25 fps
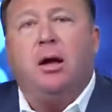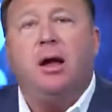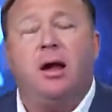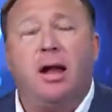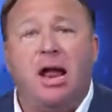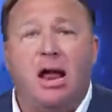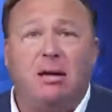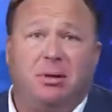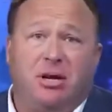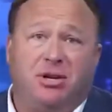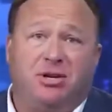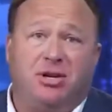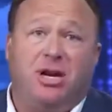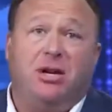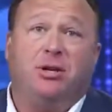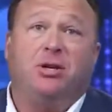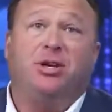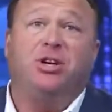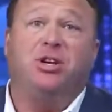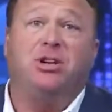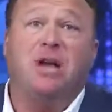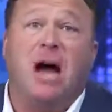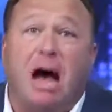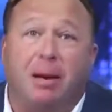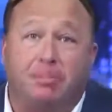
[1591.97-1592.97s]
and ABC
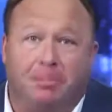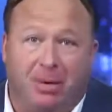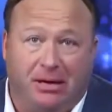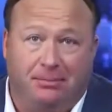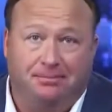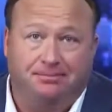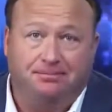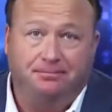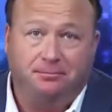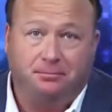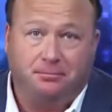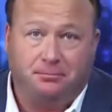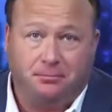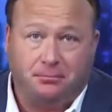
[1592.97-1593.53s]
to stop it.